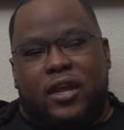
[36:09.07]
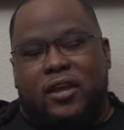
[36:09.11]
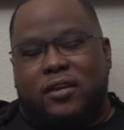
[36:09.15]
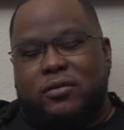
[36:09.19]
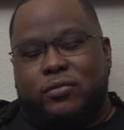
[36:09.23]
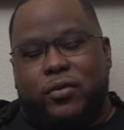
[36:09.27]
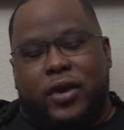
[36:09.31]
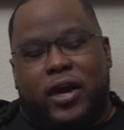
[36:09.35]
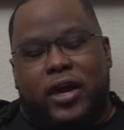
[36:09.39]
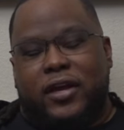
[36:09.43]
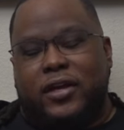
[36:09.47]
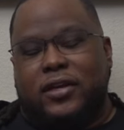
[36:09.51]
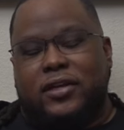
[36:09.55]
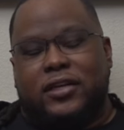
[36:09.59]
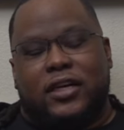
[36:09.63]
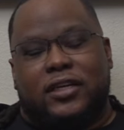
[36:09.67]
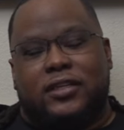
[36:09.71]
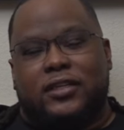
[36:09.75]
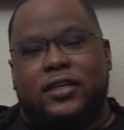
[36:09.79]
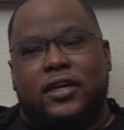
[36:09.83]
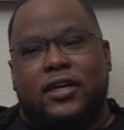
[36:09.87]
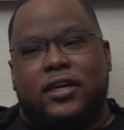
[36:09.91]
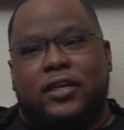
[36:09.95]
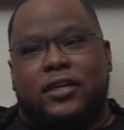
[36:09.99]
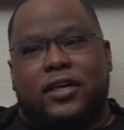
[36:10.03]
That's right. right. That's
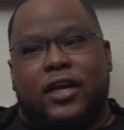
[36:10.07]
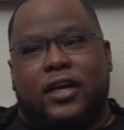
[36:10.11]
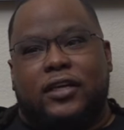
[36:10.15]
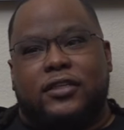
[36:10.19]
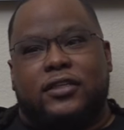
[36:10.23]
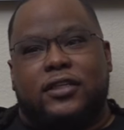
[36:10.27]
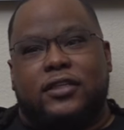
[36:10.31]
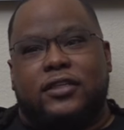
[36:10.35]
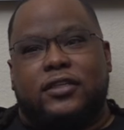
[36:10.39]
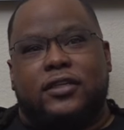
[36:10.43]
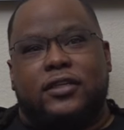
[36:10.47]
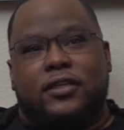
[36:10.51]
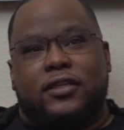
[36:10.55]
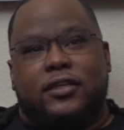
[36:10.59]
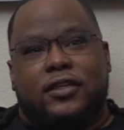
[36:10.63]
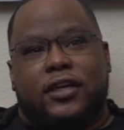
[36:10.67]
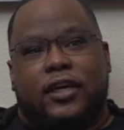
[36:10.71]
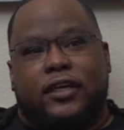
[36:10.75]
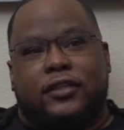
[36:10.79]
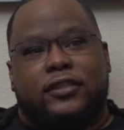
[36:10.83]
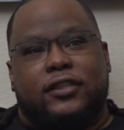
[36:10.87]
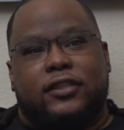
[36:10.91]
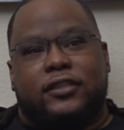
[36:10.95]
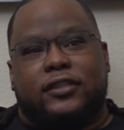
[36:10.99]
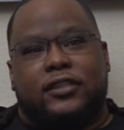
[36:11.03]
that's just
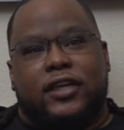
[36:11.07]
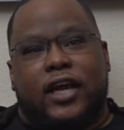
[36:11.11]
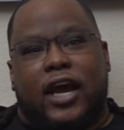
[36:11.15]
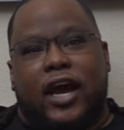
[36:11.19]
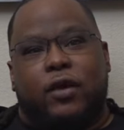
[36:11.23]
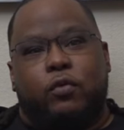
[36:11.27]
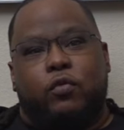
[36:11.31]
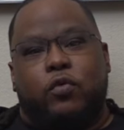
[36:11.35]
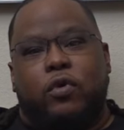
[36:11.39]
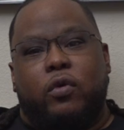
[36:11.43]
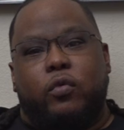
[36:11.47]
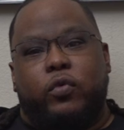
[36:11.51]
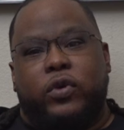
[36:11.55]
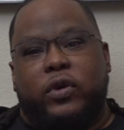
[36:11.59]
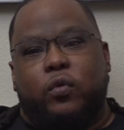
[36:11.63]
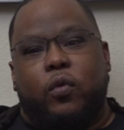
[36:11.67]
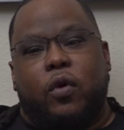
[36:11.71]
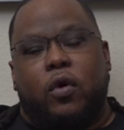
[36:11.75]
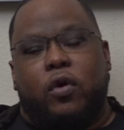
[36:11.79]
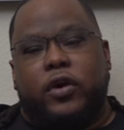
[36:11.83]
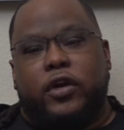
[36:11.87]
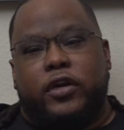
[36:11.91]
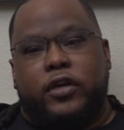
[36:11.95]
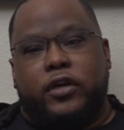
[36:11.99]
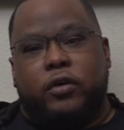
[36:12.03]
that's just not what we
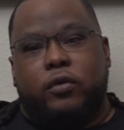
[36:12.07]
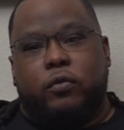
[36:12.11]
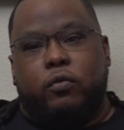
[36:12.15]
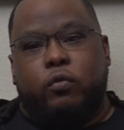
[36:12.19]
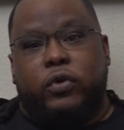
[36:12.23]
want to do.